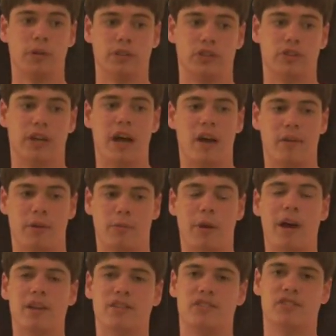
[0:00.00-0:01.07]
because
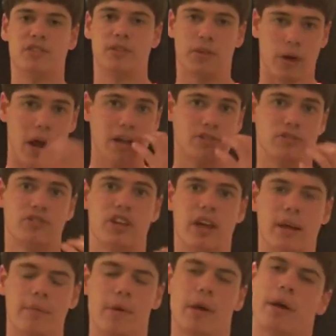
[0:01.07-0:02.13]
your eyes are
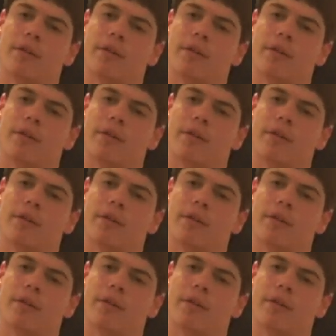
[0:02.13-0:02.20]
saying,